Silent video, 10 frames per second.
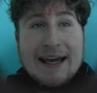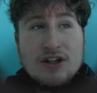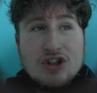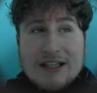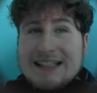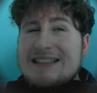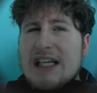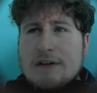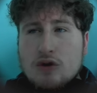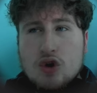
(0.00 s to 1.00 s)
just said, he's
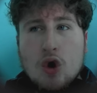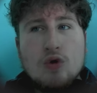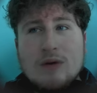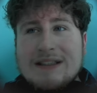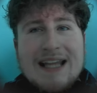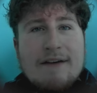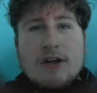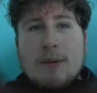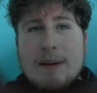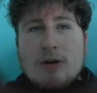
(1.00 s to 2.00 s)
6 foot tall, so he's never
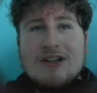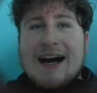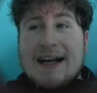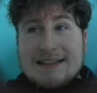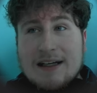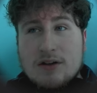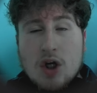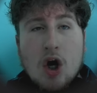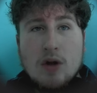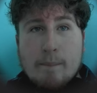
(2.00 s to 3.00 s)
going to be the most agile
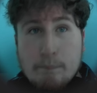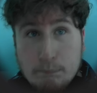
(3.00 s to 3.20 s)
card,